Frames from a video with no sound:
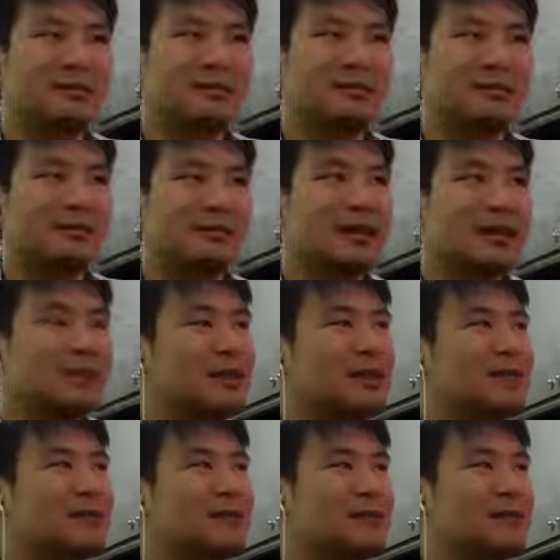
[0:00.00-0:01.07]
at least based on
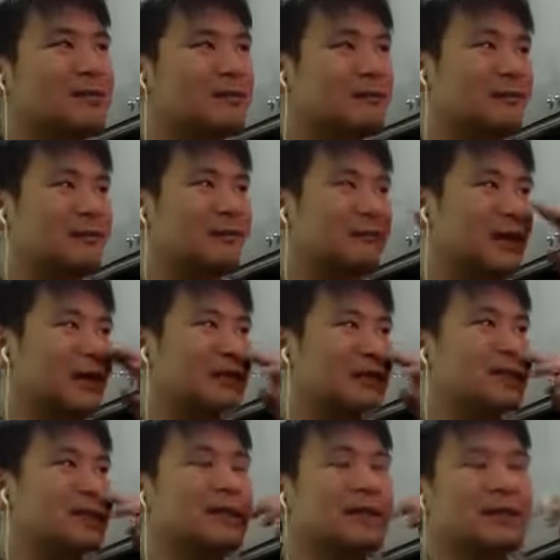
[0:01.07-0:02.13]
my
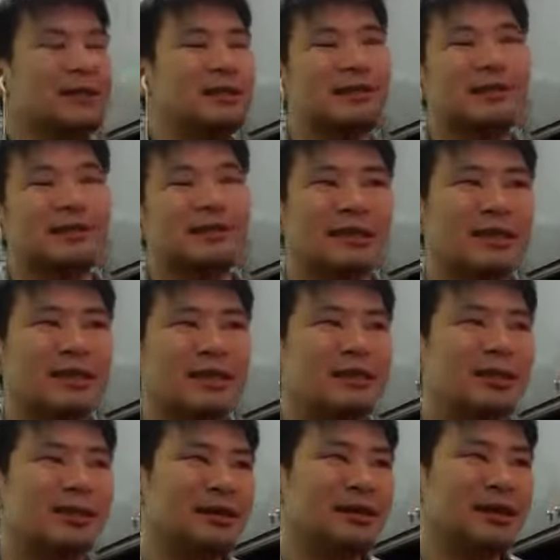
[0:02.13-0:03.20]
reading was trying to
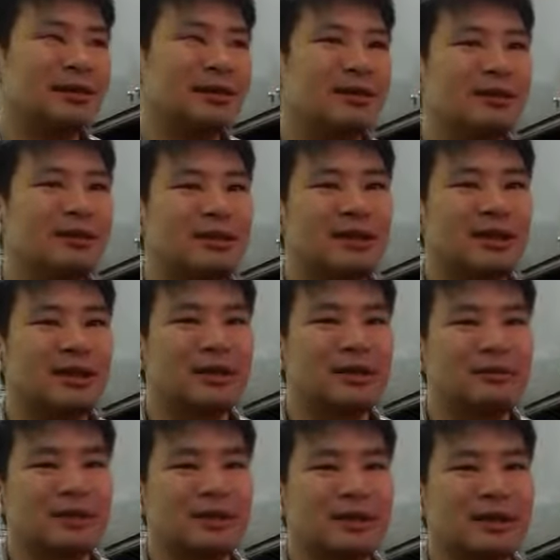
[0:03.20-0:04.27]
make distributed
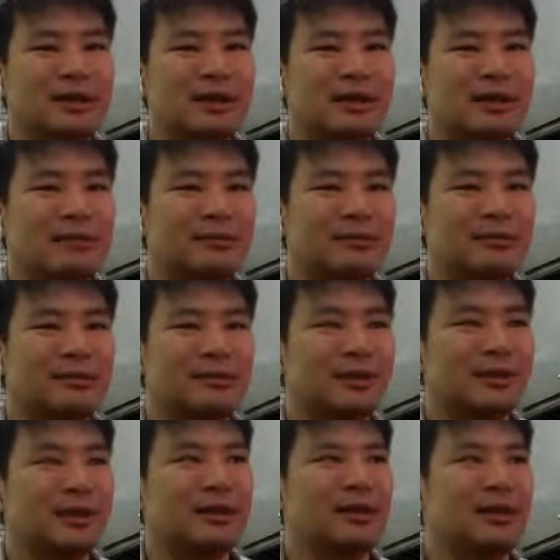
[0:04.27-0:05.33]
systems
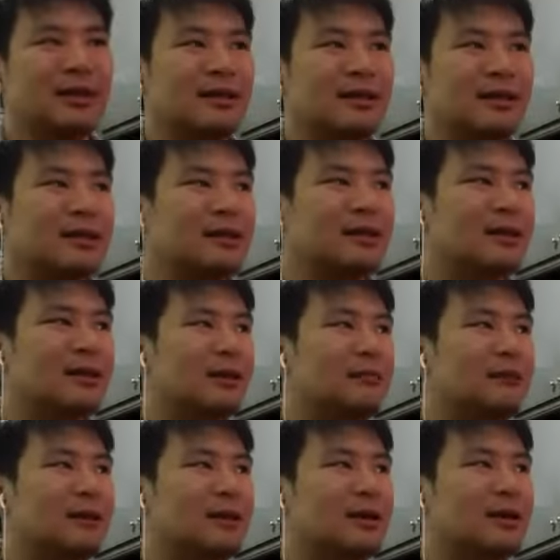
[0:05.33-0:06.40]
like more
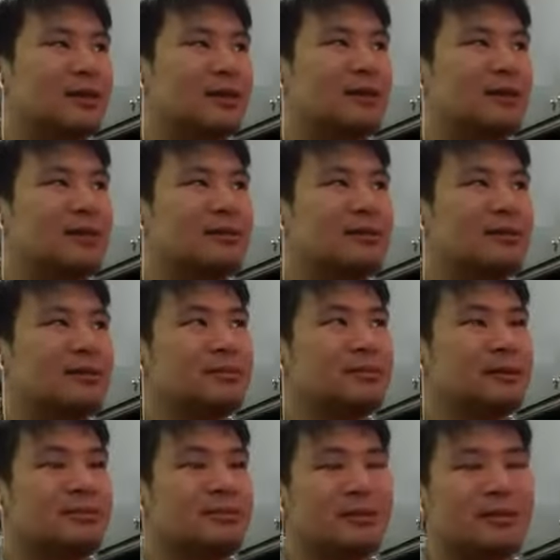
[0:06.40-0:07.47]
understandable to
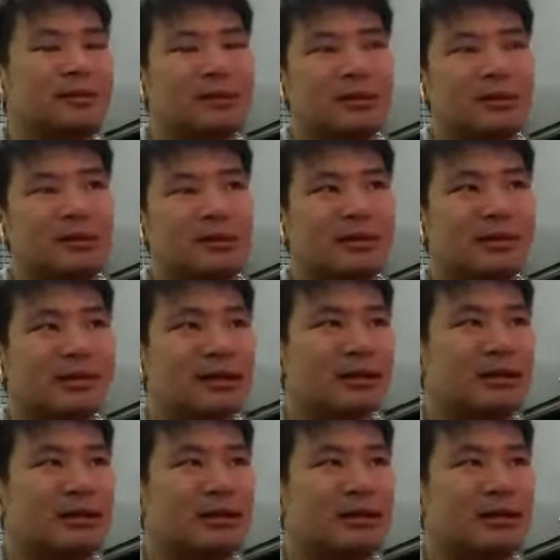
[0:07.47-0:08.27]
people and more like